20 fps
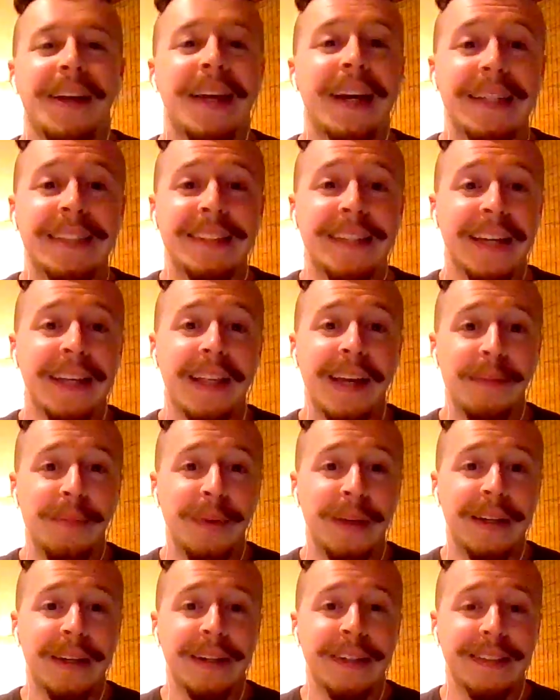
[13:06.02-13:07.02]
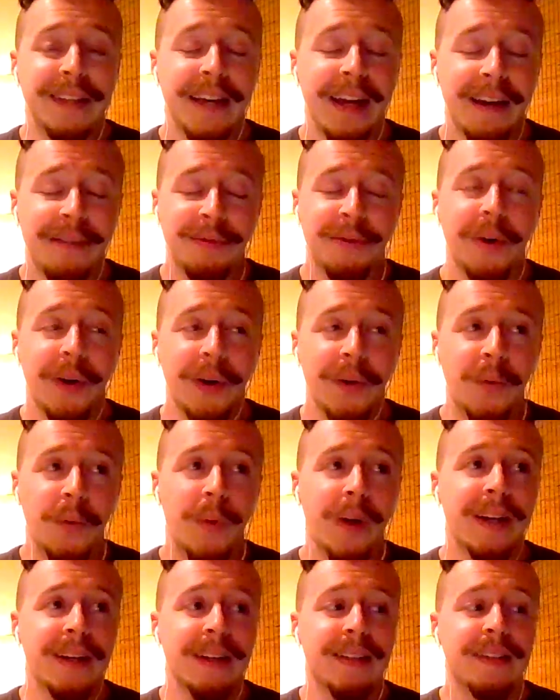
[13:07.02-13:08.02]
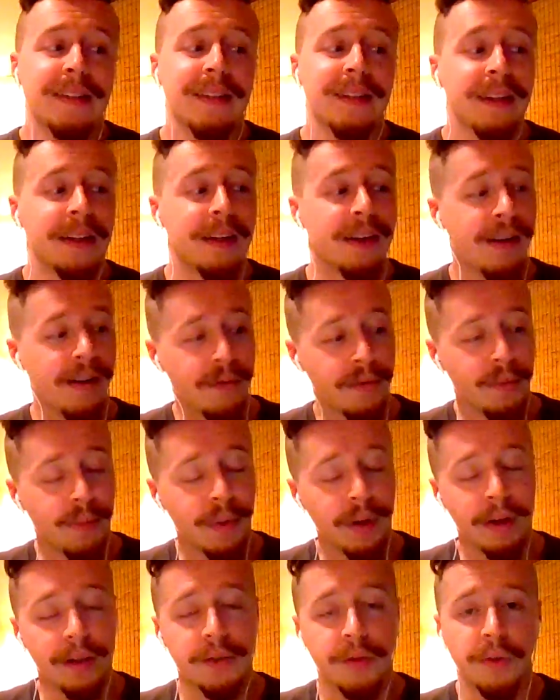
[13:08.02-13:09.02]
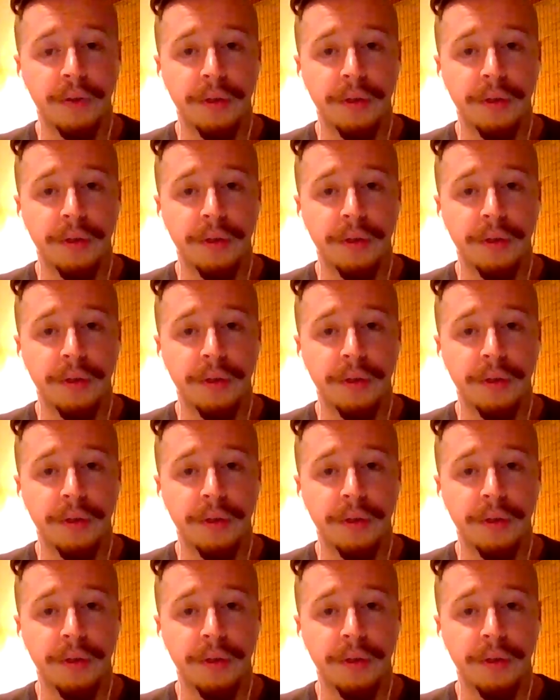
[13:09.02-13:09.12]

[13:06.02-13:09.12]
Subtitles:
I say that because after I went and covered Bellator